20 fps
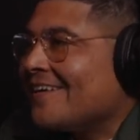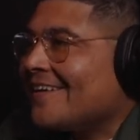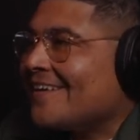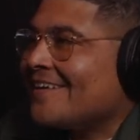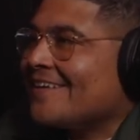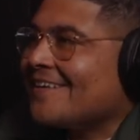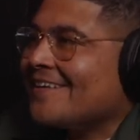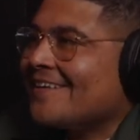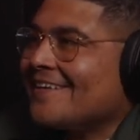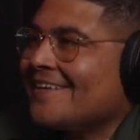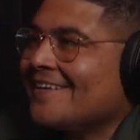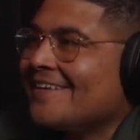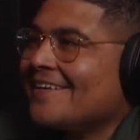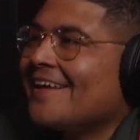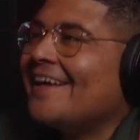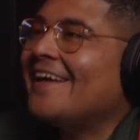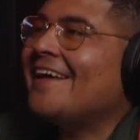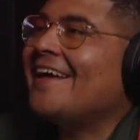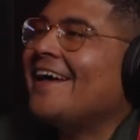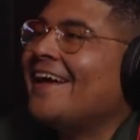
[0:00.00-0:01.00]
Hopefully,
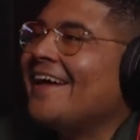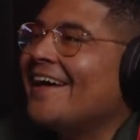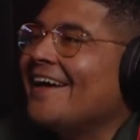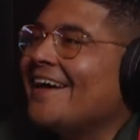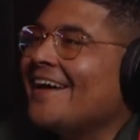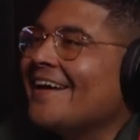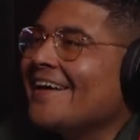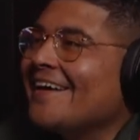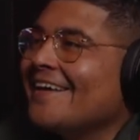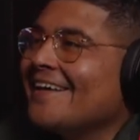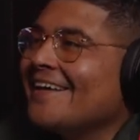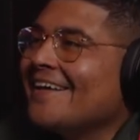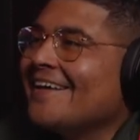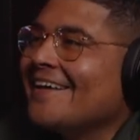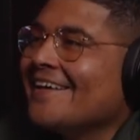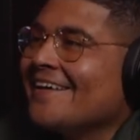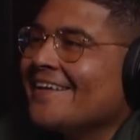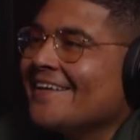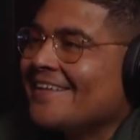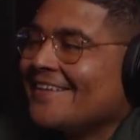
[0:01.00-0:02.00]
if you run your business the
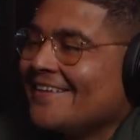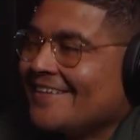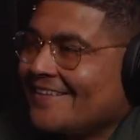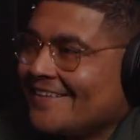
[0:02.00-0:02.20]
right way.